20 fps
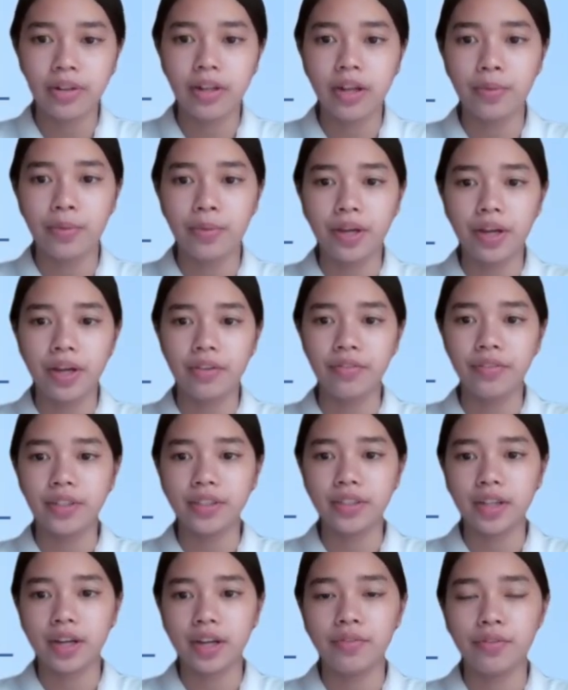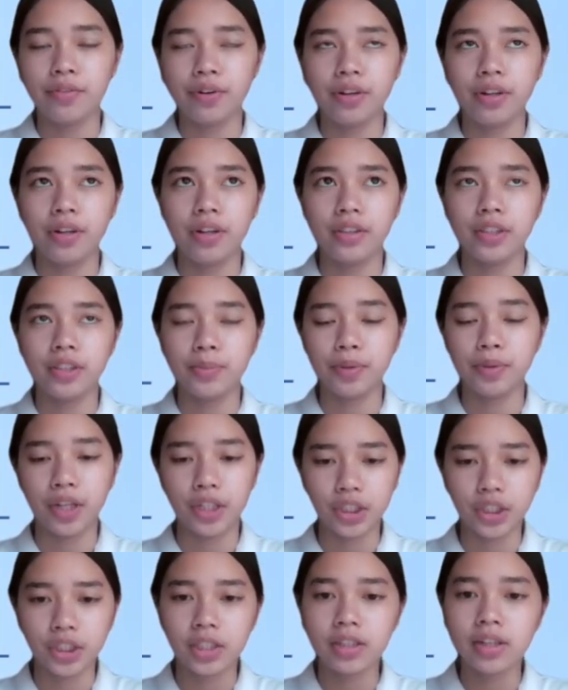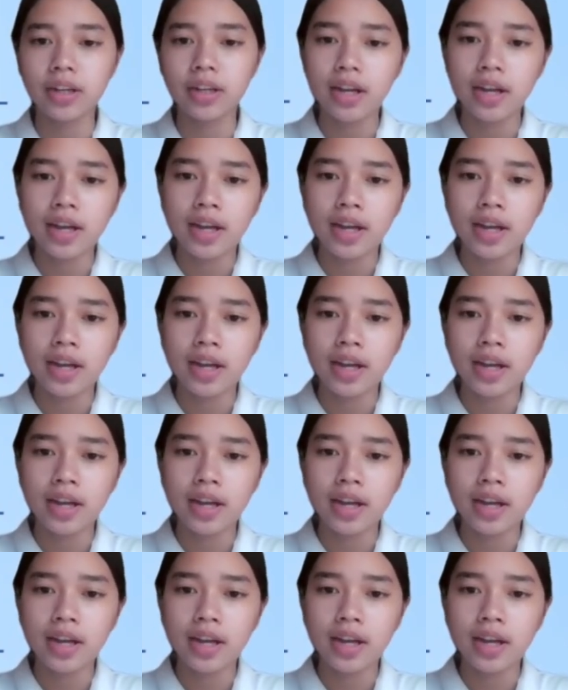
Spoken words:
that we have designed for the simulation,